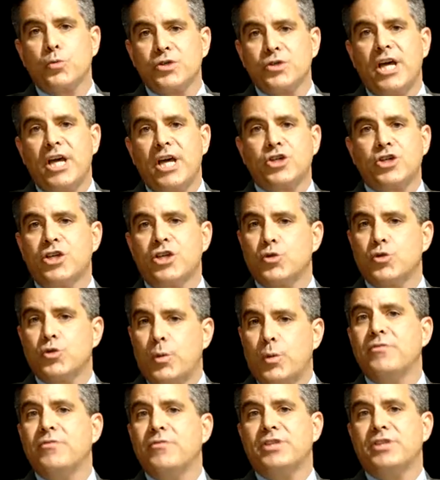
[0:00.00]
recessions
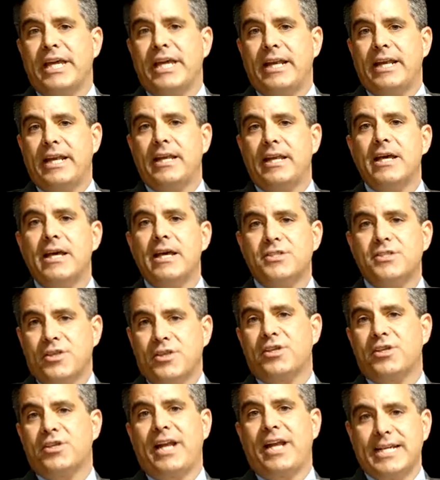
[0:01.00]
we've seen
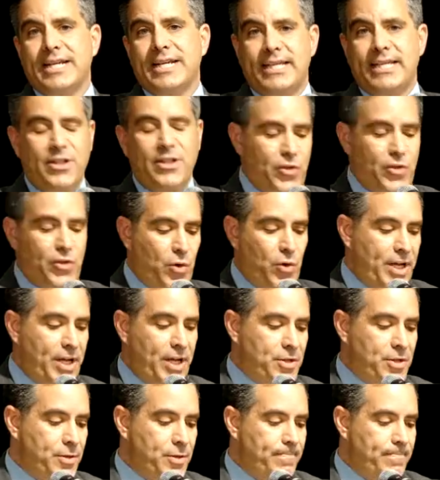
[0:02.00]
since the
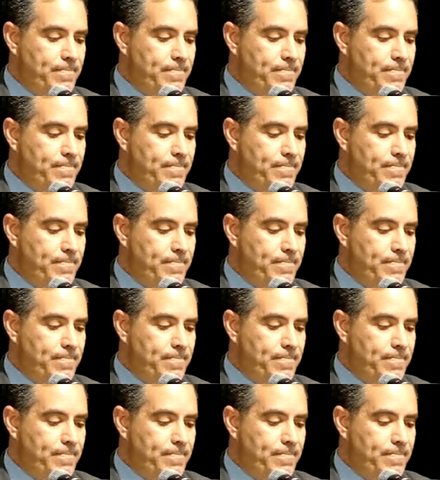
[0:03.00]
1930s.